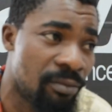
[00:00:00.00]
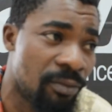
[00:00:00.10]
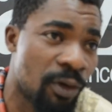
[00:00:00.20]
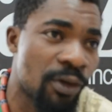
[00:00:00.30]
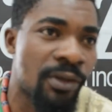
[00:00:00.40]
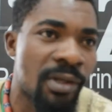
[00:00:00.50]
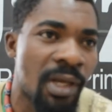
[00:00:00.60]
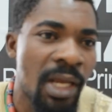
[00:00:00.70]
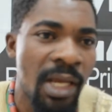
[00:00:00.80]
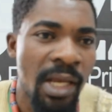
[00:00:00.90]
because
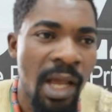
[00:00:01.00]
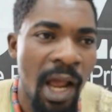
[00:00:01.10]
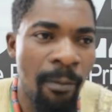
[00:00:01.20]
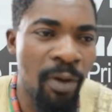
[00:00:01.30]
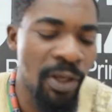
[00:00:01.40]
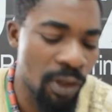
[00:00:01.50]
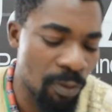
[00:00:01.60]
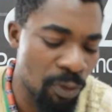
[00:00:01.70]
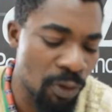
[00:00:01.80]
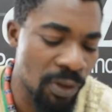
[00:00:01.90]
I'm playing
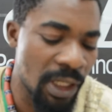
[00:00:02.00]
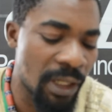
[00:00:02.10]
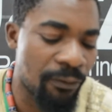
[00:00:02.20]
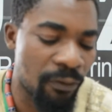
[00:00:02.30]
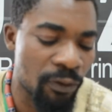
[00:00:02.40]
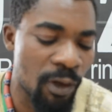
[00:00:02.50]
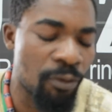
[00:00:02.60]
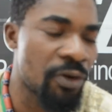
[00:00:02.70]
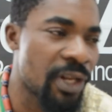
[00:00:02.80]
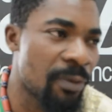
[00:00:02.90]
some music,
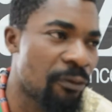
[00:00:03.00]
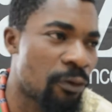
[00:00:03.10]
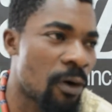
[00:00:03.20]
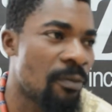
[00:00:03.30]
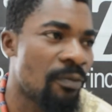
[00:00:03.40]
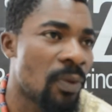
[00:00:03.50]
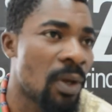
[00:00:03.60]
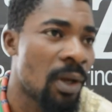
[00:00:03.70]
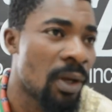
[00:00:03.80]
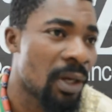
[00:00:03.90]
some rhythm from
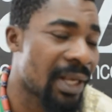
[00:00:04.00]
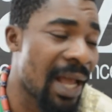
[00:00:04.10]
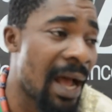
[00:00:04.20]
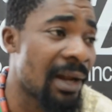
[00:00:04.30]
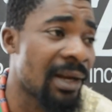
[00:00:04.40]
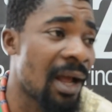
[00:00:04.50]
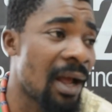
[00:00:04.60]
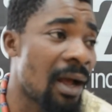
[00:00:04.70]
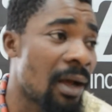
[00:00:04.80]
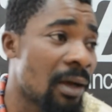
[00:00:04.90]

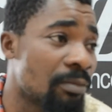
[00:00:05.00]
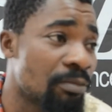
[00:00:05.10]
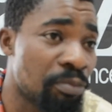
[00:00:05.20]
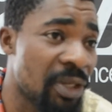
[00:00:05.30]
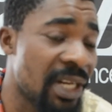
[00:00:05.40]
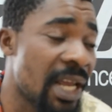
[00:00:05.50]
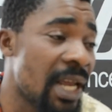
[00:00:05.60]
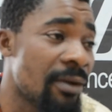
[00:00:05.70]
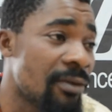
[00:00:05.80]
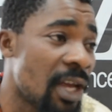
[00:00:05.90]
Ghana,
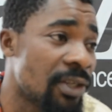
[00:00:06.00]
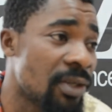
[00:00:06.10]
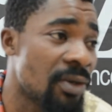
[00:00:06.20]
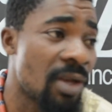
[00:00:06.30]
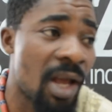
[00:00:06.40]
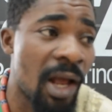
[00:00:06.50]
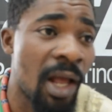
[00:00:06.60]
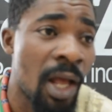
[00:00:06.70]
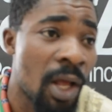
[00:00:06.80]
Benin, Nigeria,